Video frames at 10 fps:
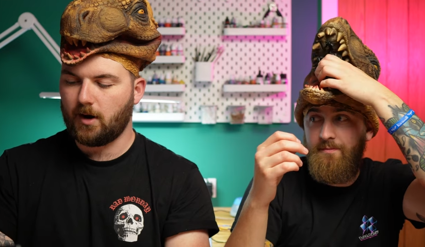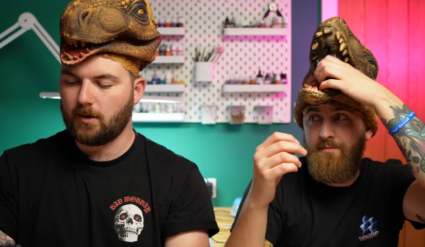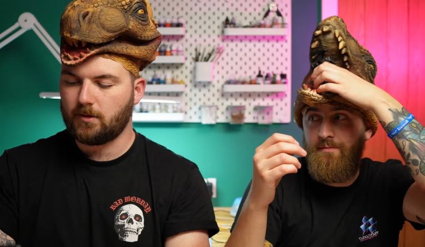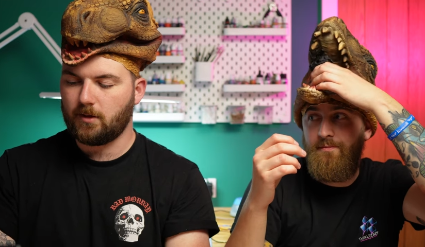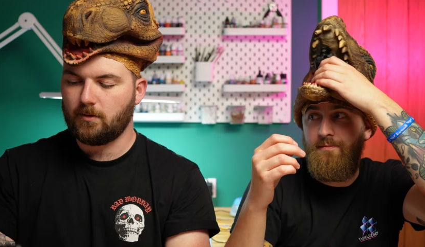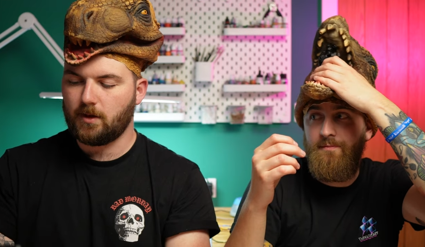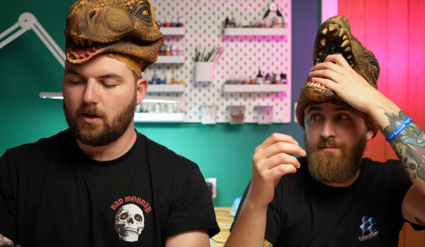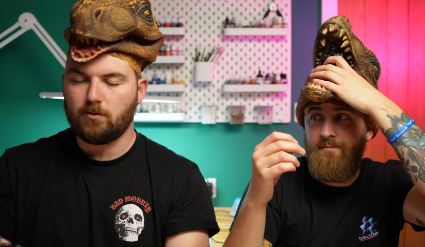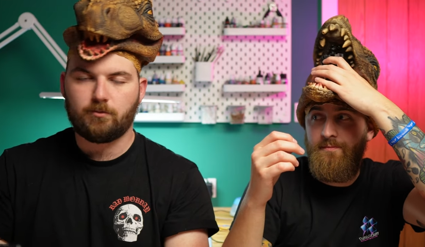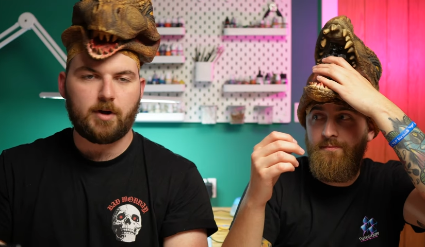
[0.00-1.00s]
Speaker 1: Like the, the
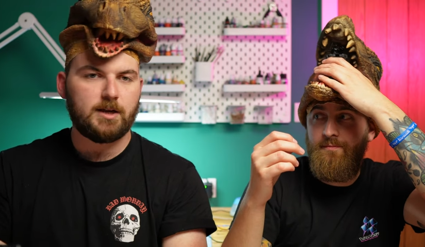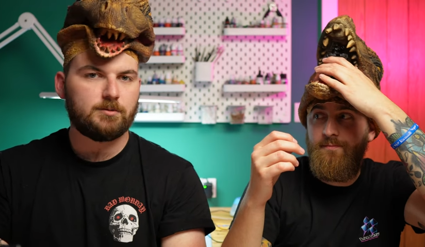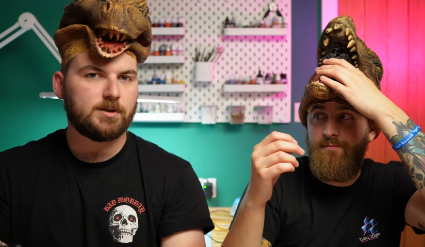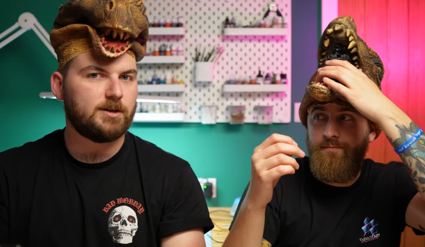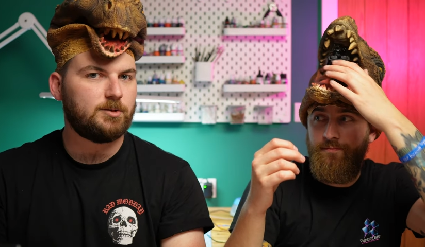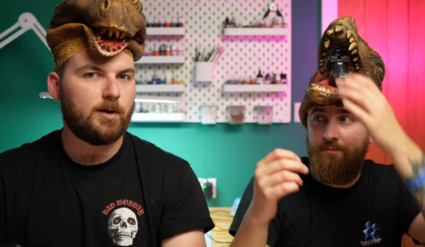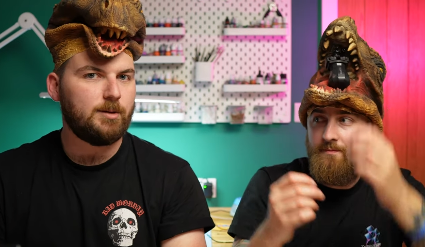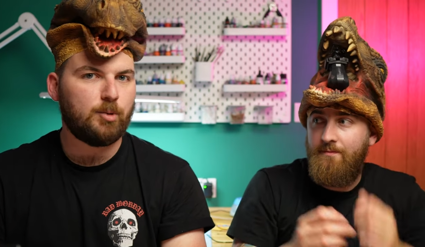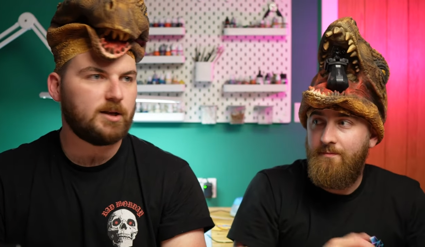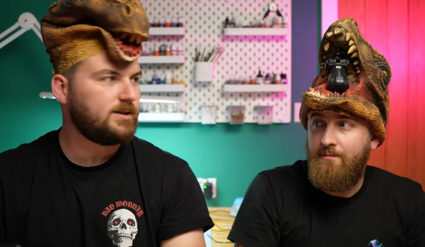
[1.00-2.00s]
old range was like
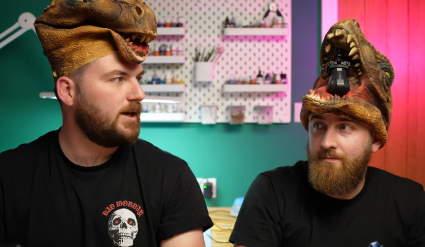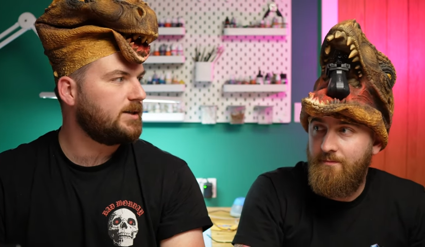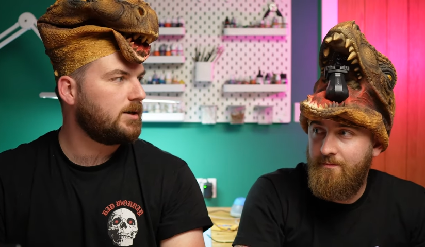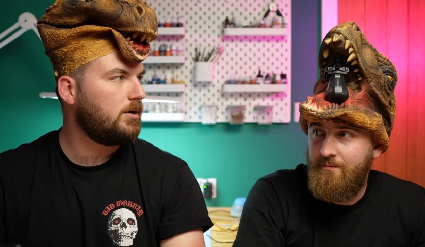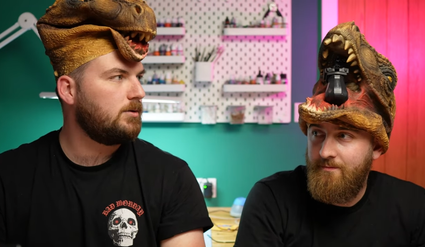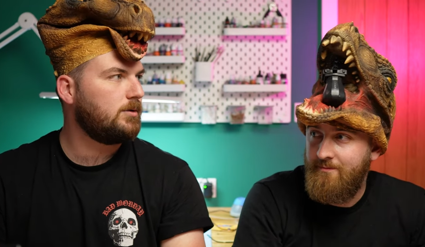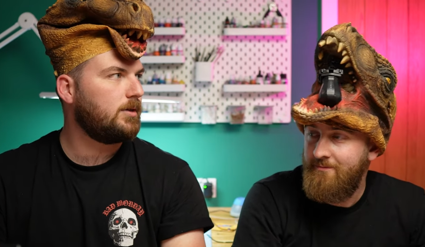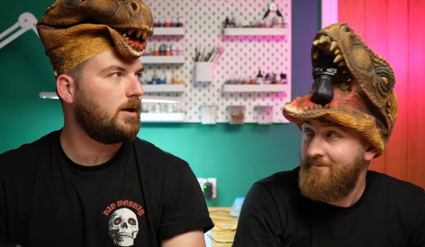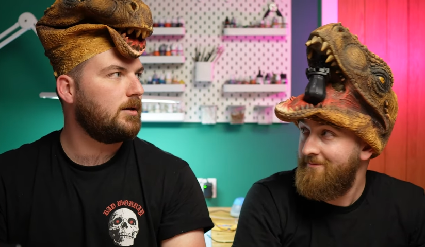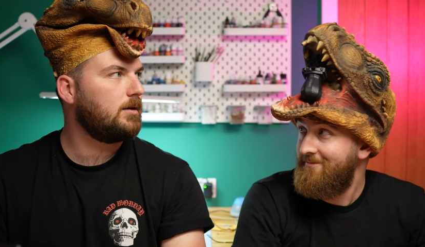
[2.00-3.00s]
20 plus years old.
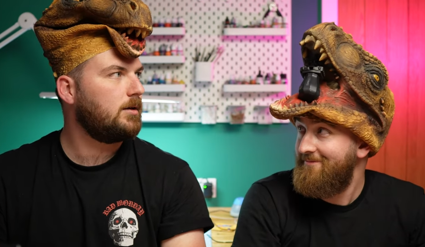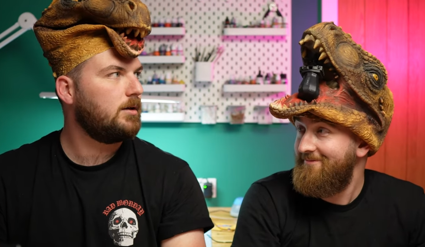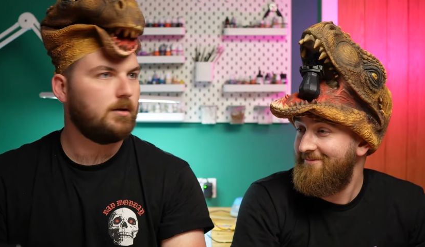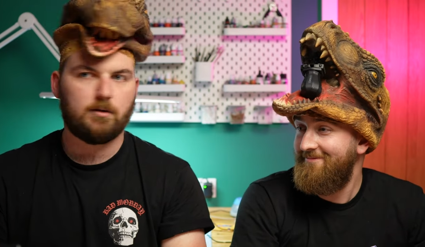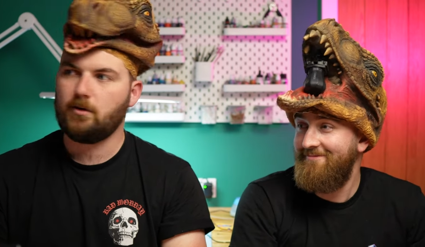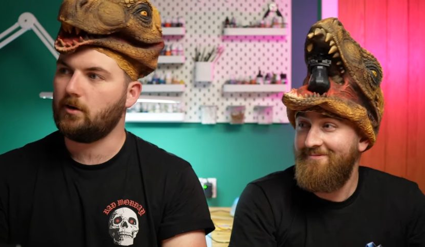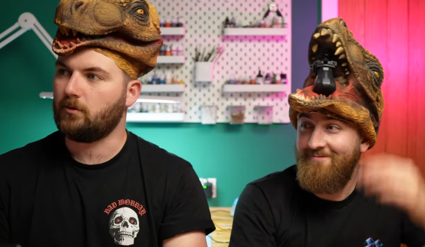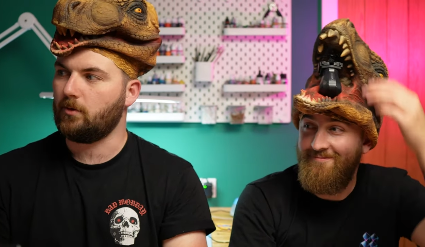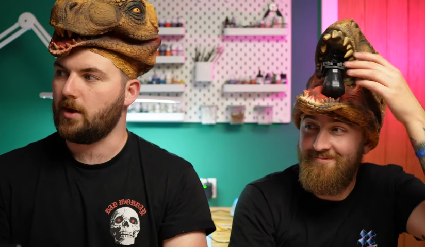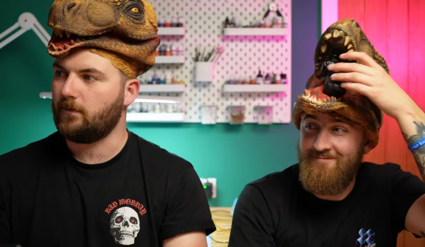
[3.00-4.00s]
That good
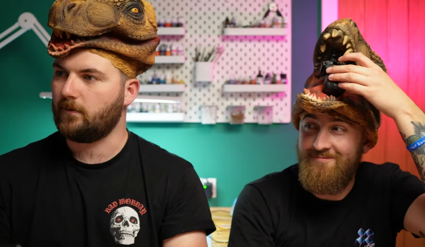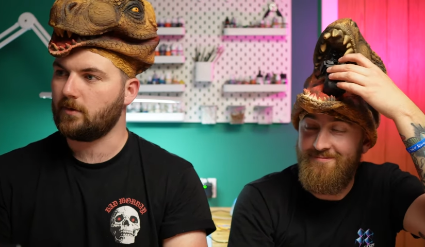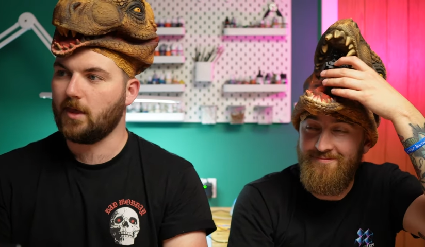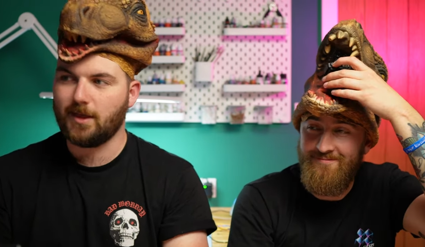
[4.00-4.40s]
grief.